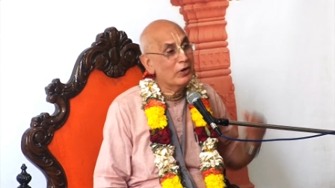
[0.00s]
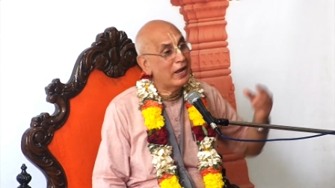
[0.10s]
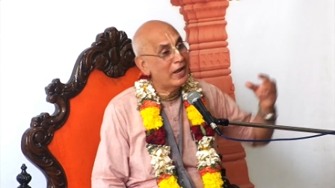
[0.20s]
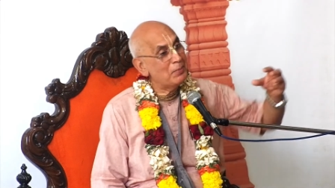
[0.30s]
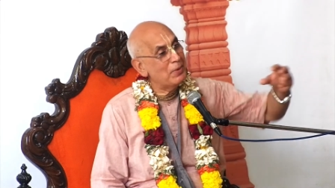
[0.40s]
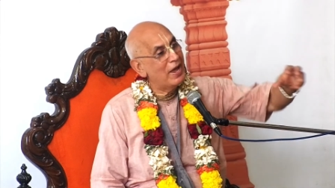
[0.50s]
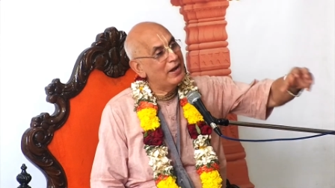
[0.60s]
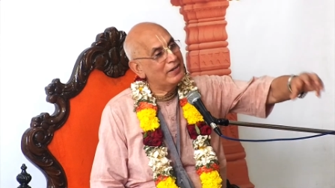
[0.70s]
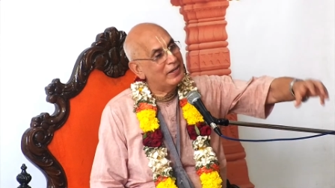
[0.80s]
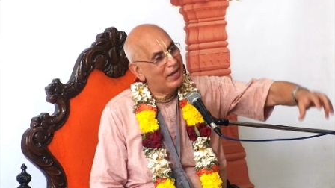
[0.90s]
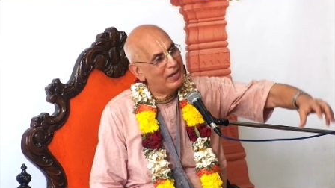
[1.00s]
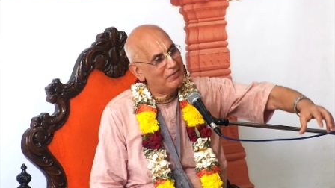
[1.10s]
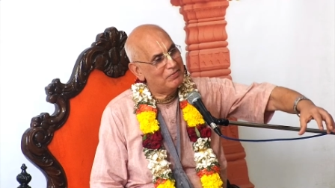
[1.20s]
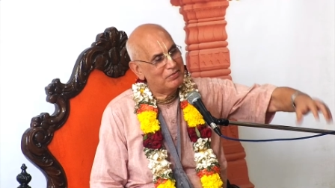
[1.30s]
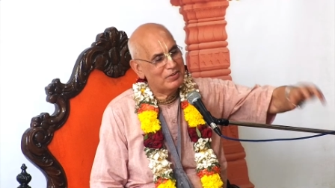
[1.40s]
came and
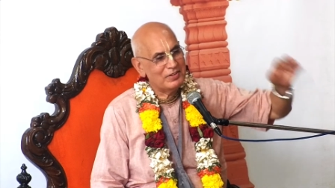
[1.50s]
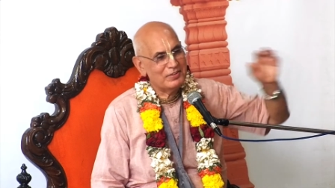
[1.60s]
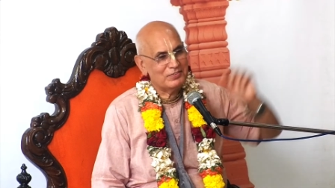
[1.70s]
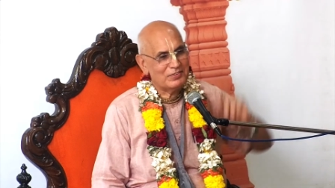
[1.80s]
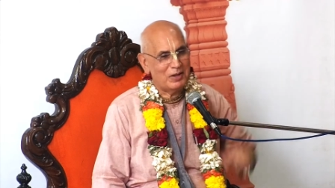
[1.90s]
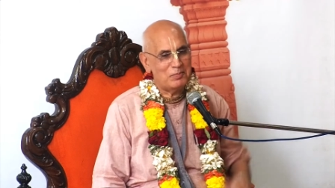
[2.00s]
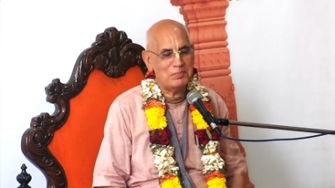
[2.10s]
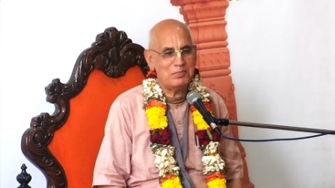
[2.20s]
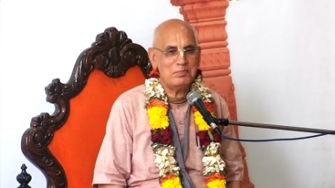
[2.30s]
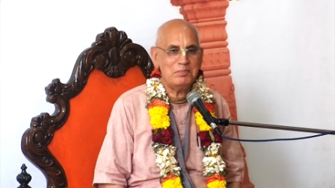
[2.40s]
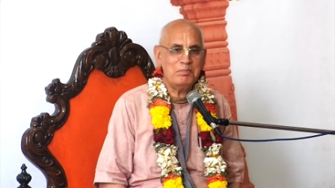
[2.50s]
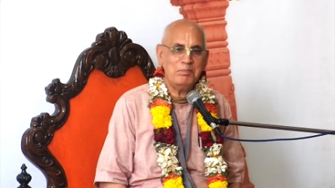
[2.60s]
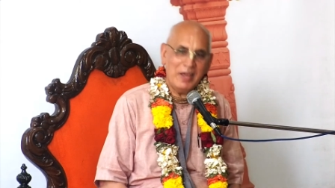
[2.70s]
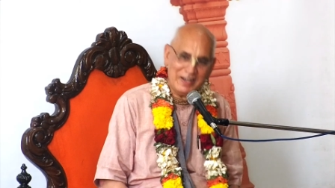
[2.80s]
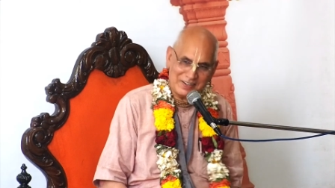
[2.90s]
gave some
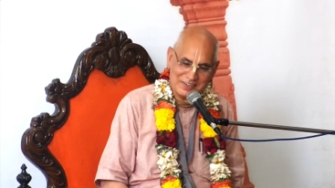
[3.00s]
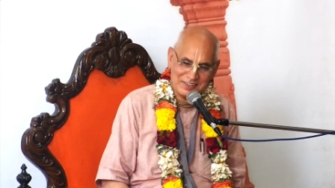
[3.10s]
milk